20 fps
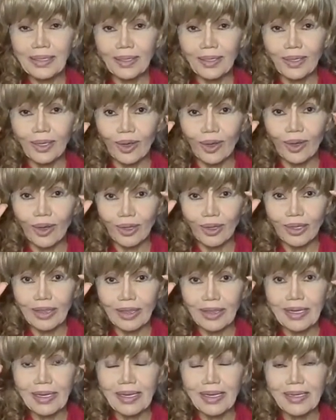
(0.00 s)
whole
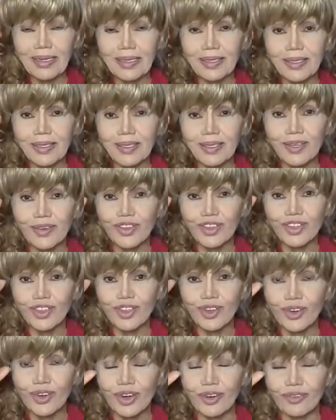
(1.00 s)
thing is to
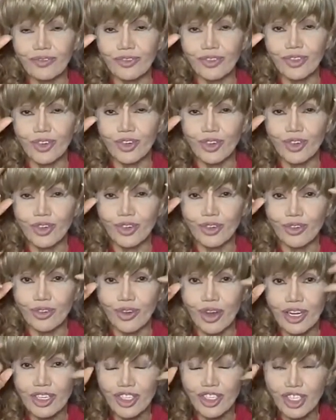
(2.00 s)
sort of
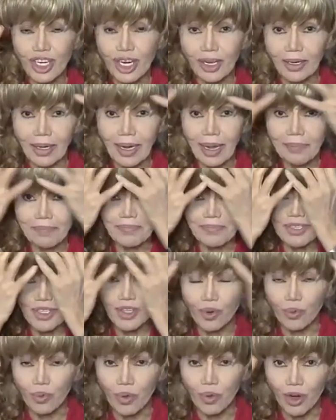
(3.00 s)
crush, collapse
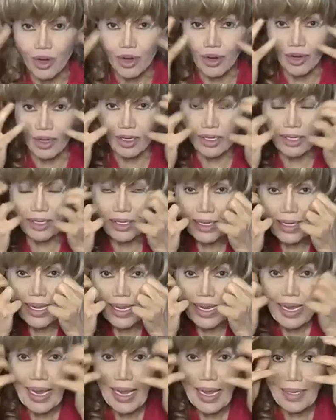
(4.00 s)
your world. Yeah.
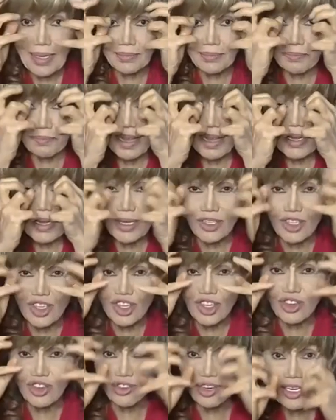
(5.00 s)
Make
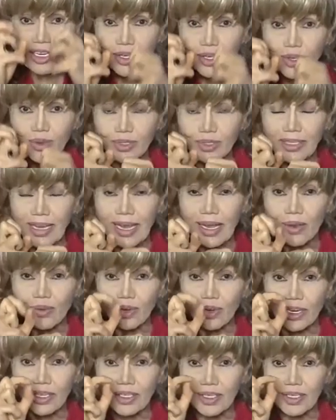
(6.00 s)
shrink you down
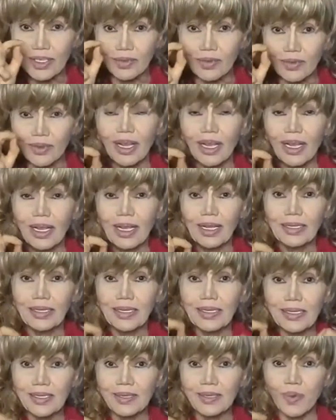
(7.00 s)
into.
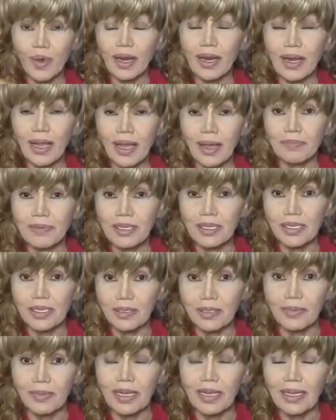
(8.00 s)
This is what happened to
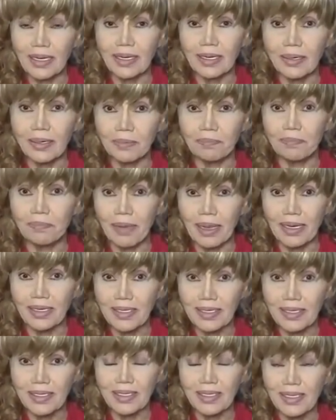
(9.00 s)
me Int
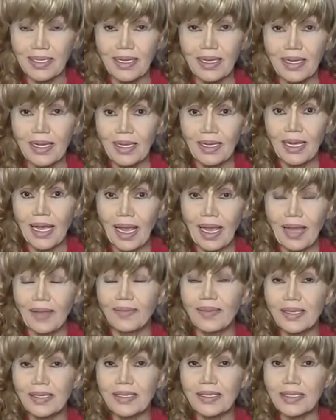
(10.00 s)
Base. And
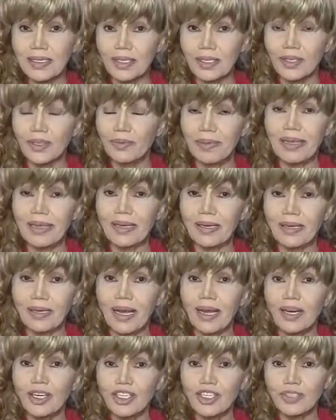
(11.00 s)
this could be a
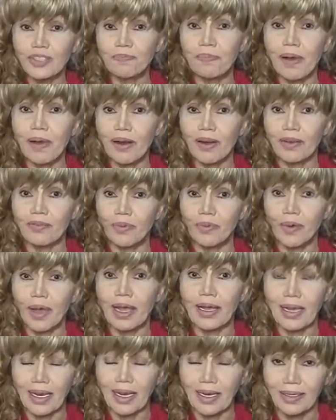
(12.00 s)
large part of
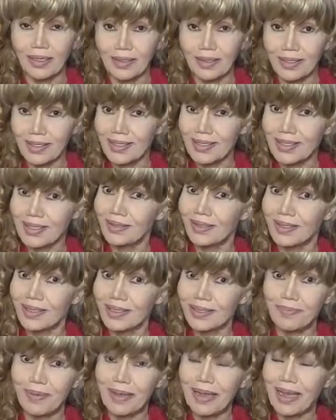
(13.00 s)
why I still to
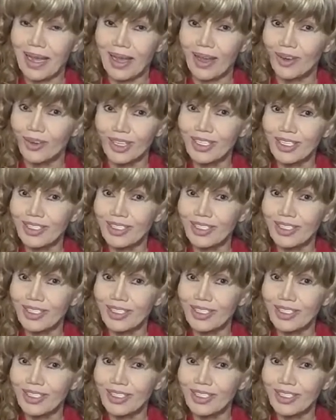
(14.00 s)
speak out.